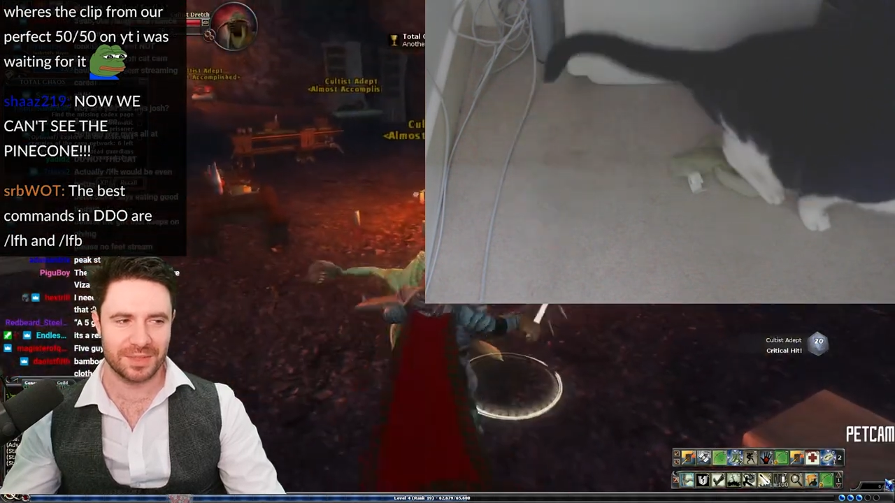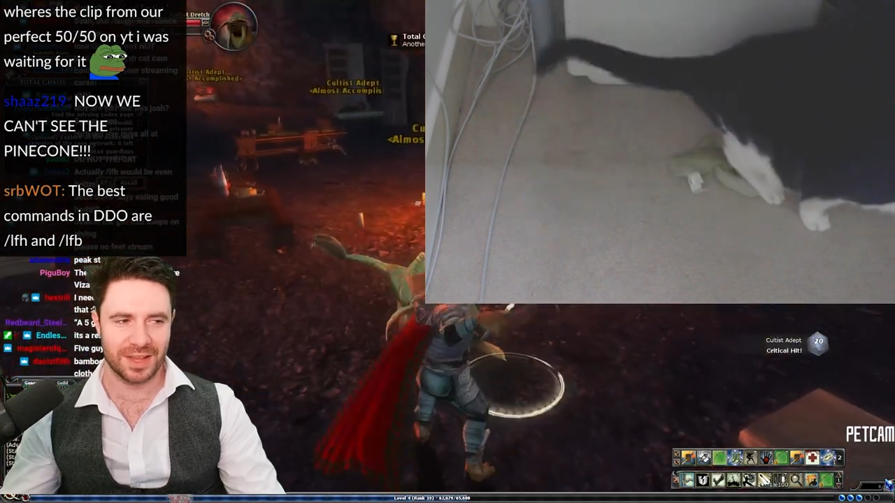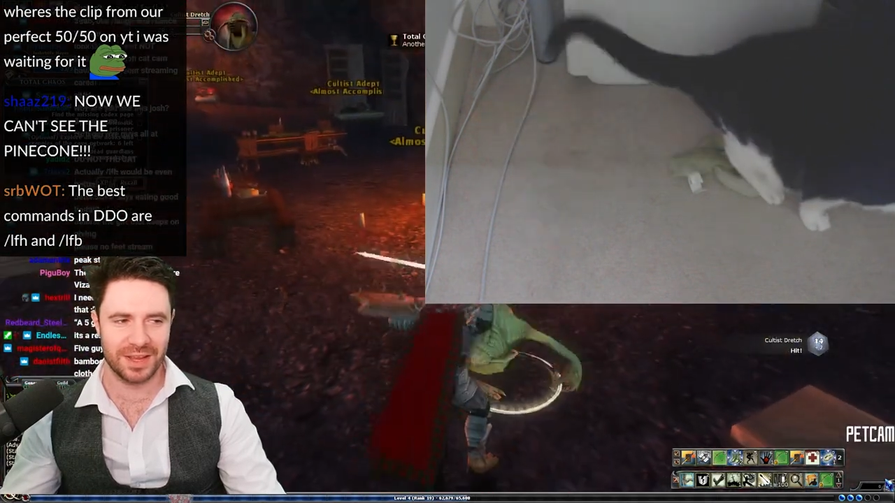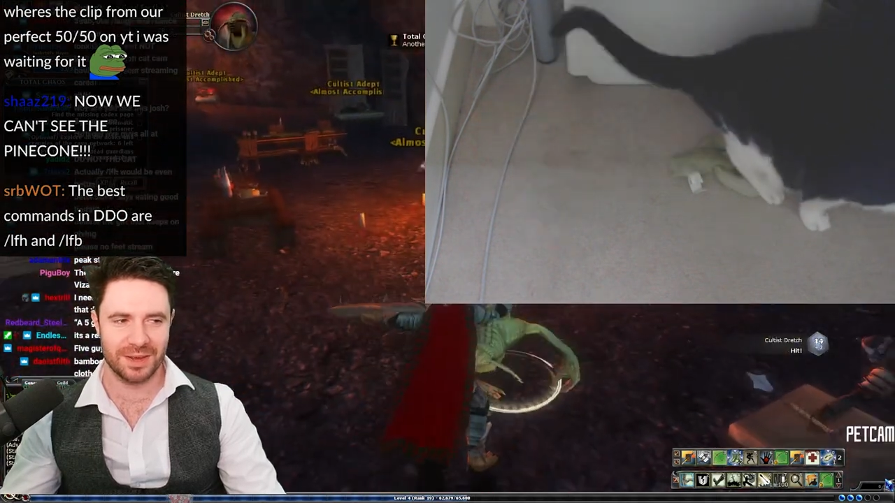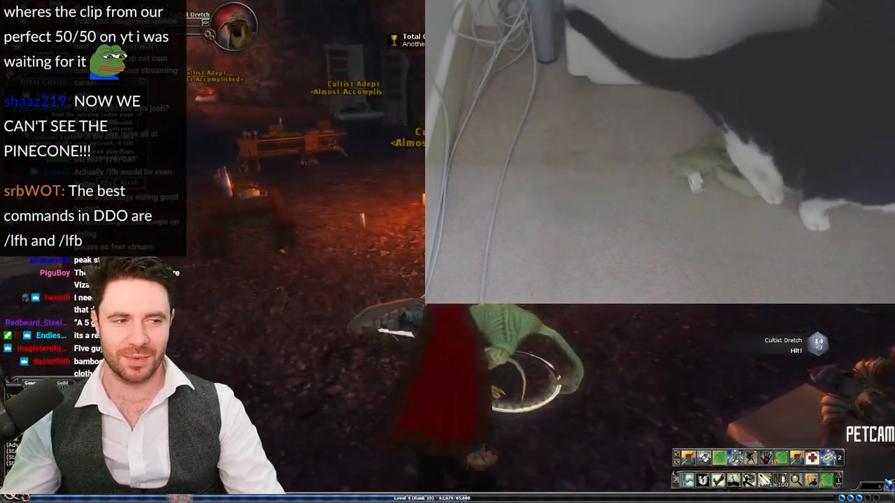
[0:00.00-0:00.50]

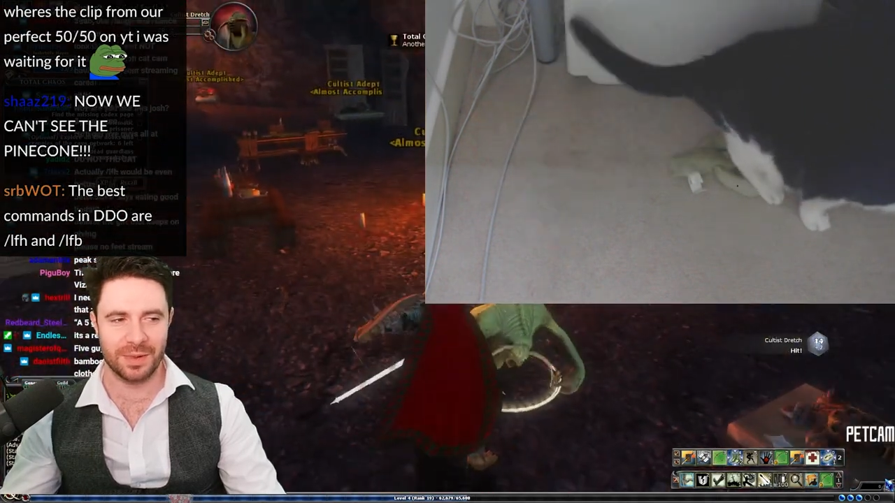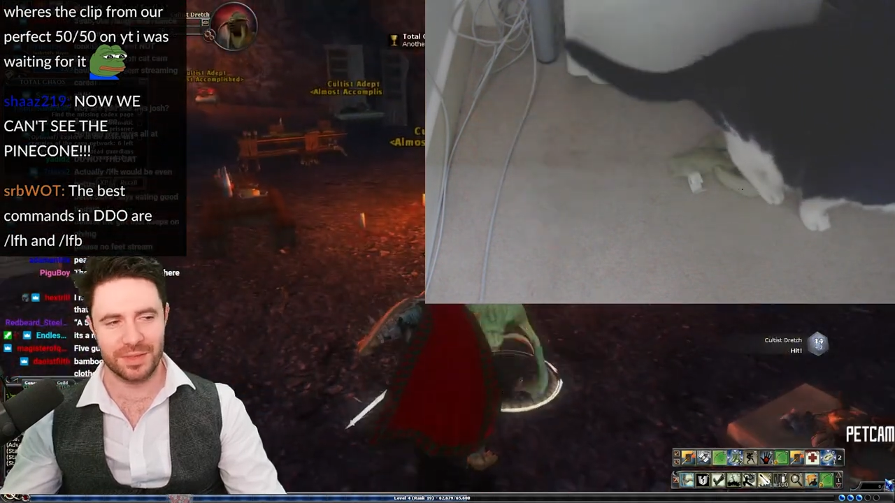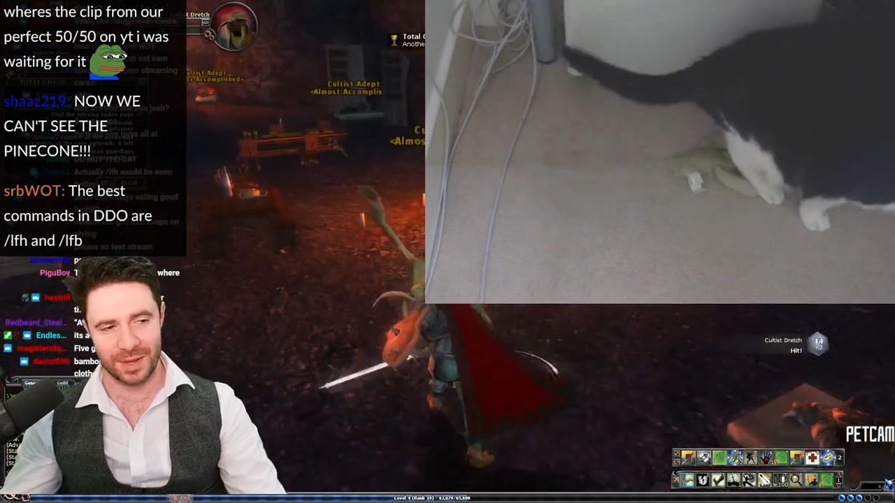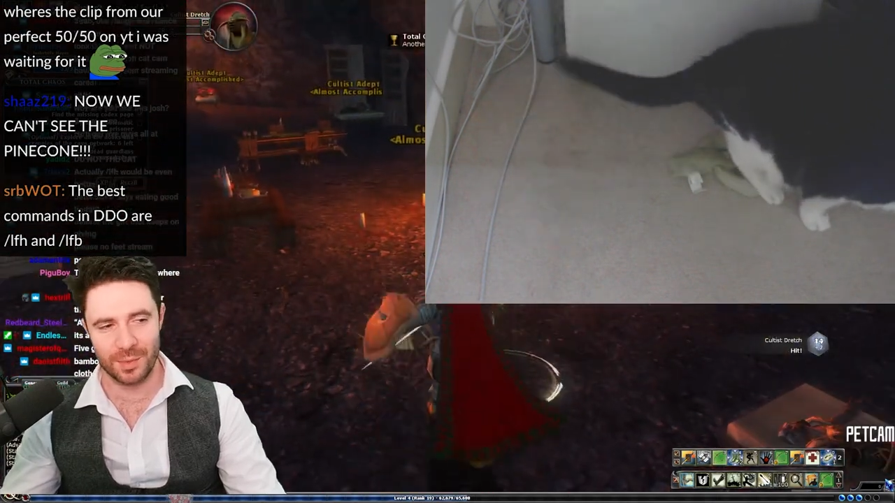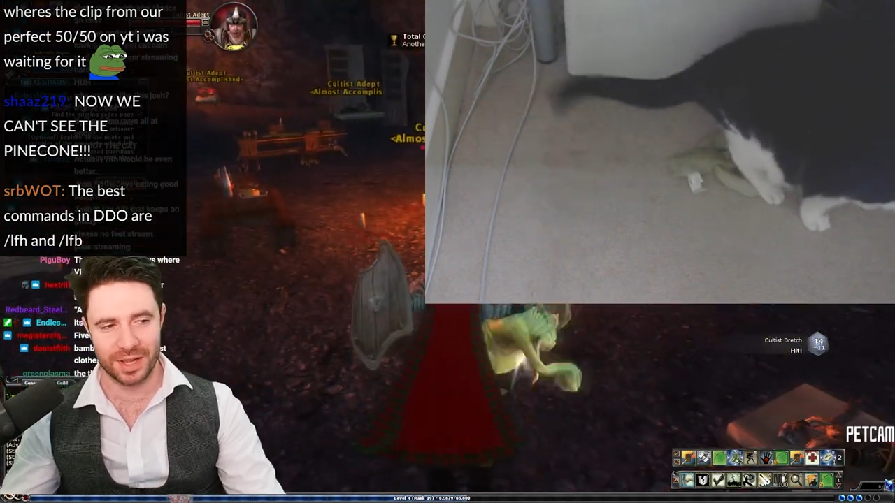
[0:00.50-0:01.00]
Okay, well,
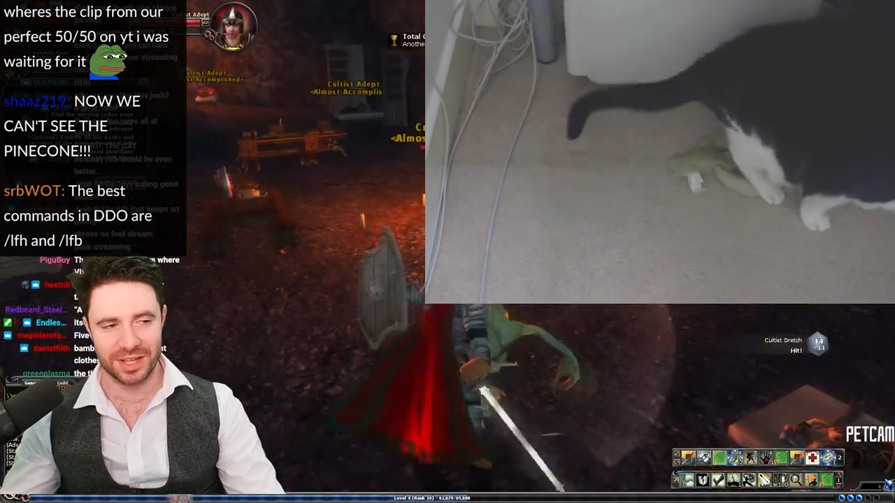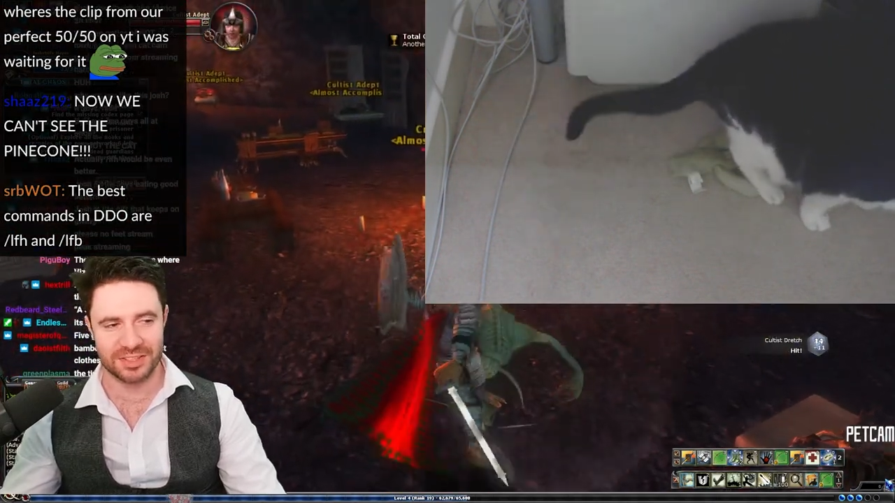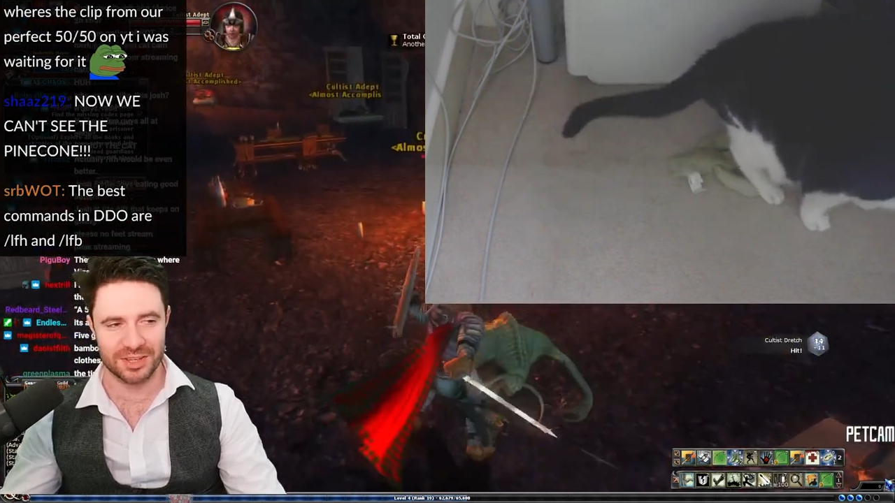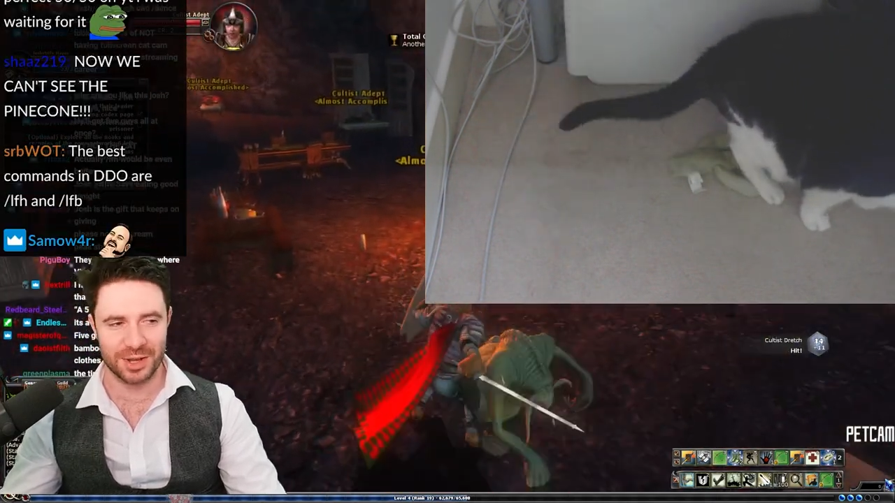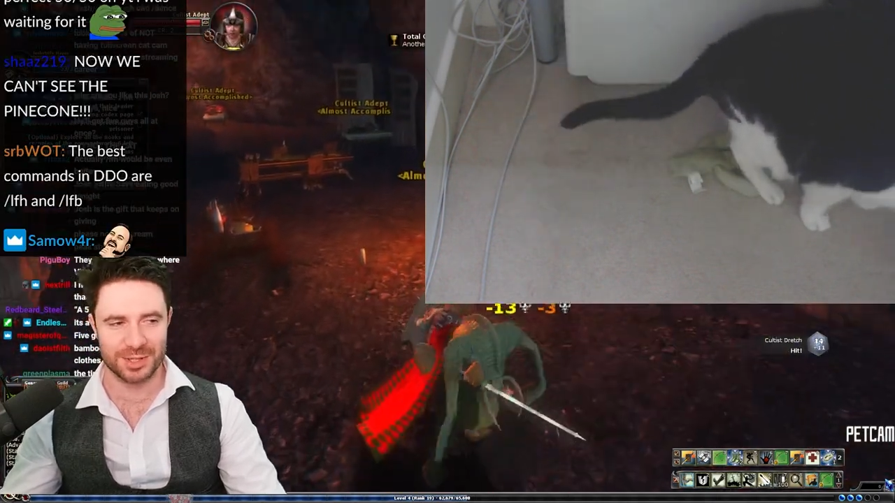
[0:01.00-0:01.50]
he will.
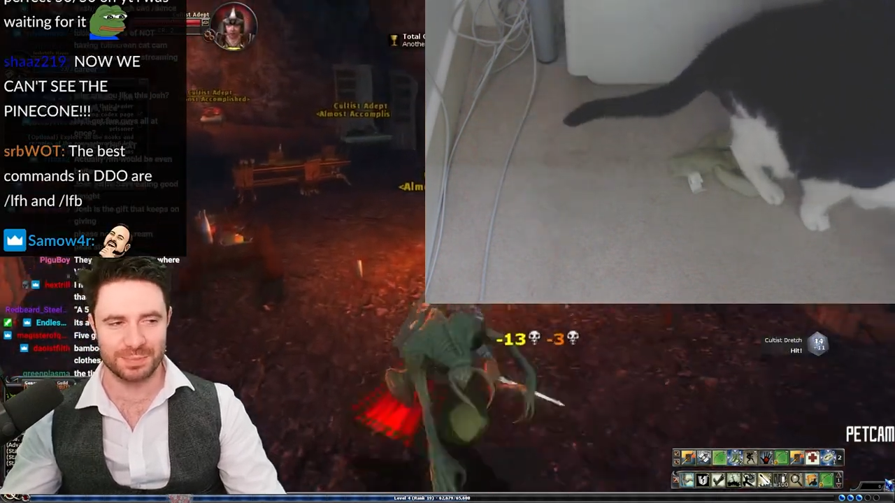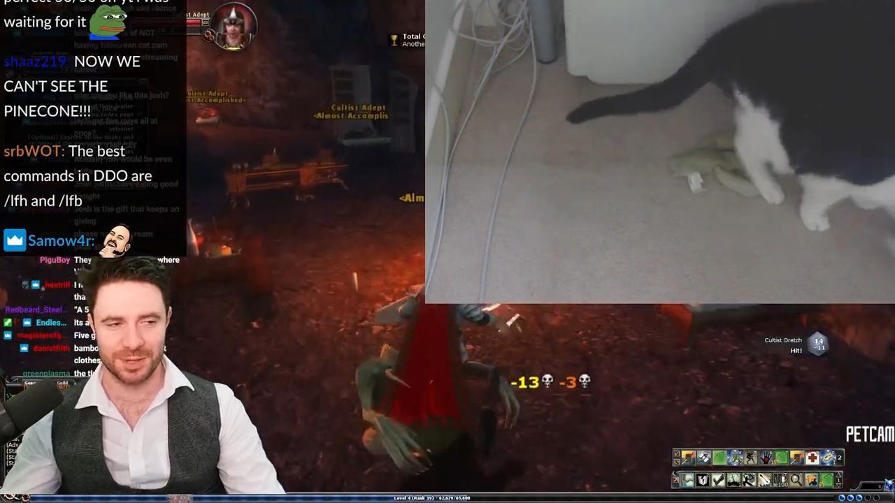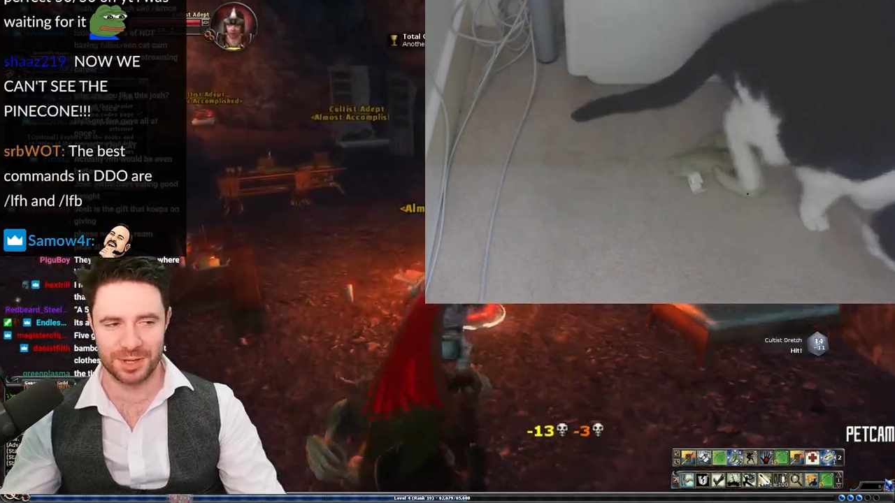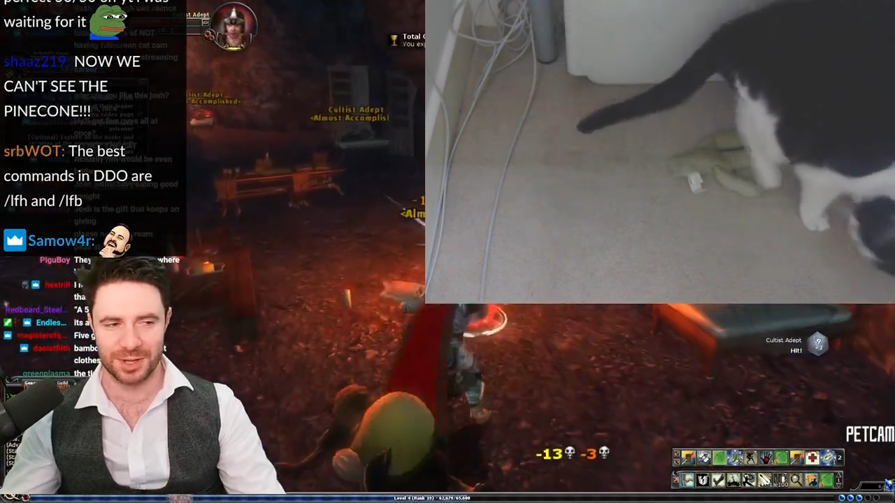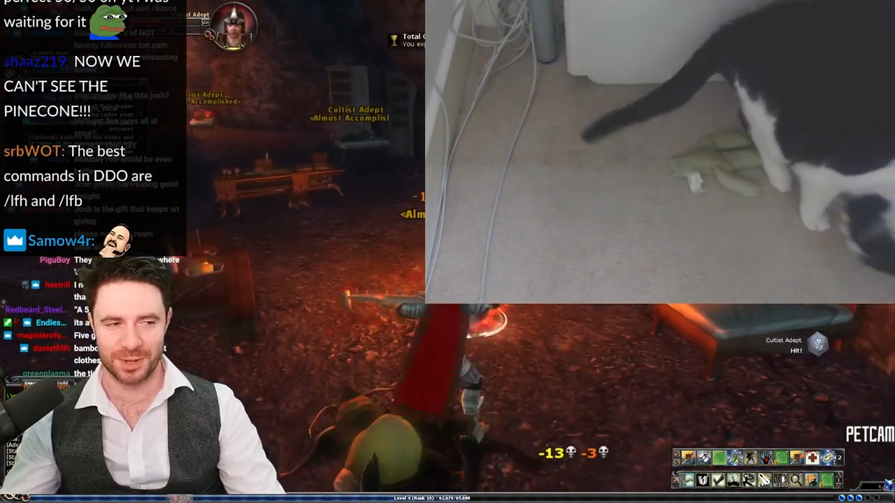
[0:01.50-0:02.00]
It's a nice
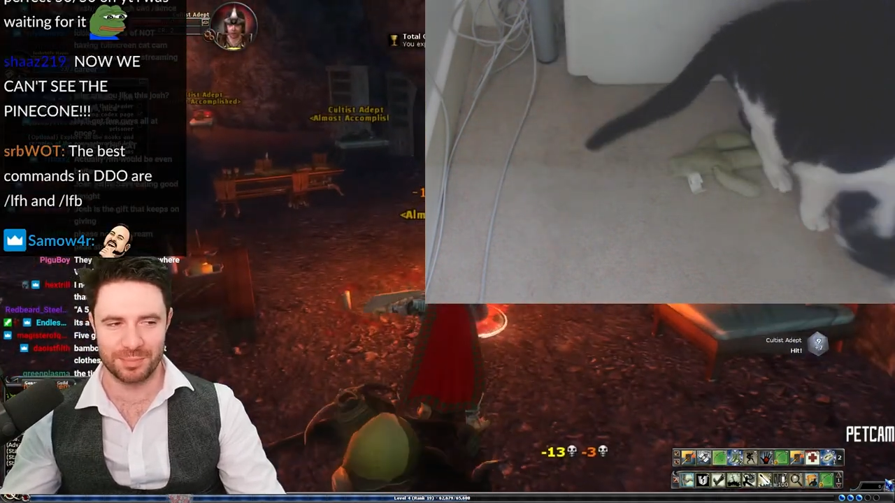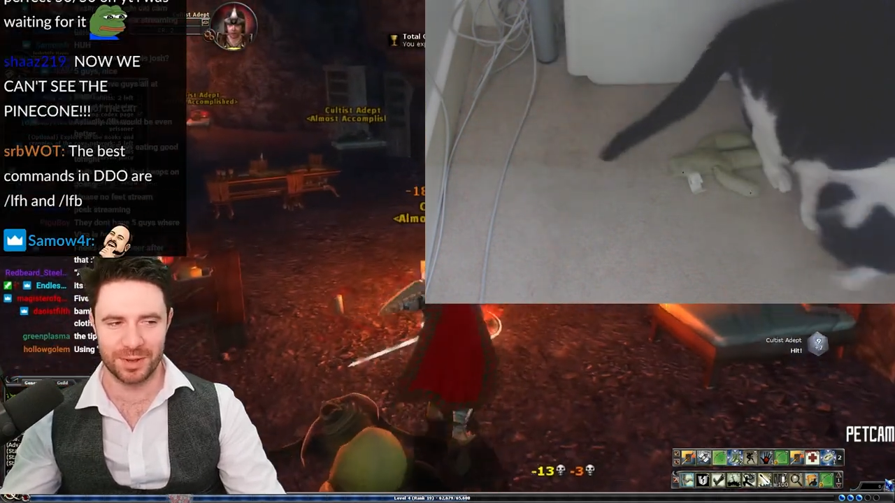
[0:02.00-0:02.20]
burger,